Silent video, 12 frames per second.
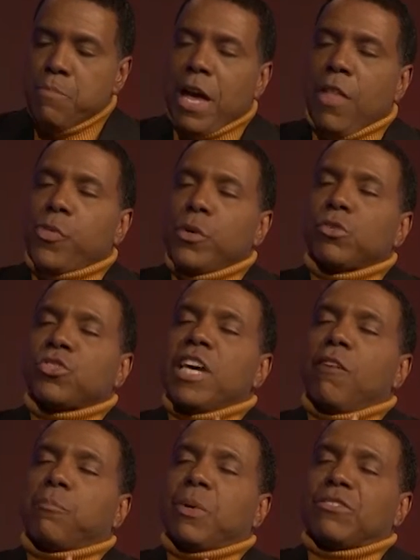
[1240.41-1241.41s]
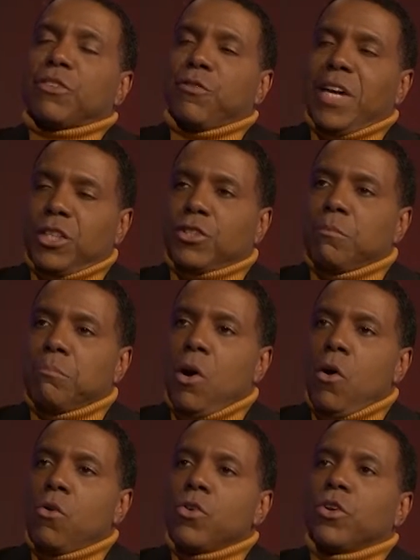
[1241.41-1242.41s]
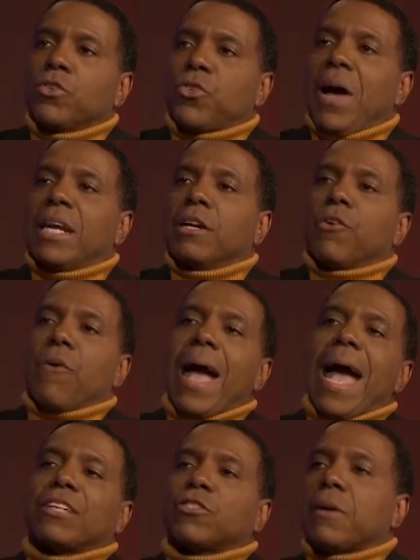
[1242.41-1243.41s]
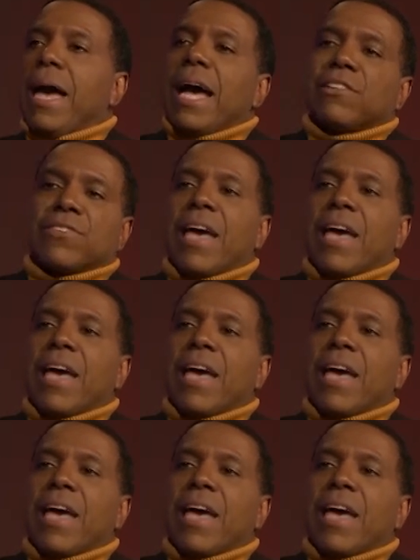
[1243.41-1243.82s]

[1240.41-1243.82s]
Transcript: And through self-preservation mode, you're trying to grasp at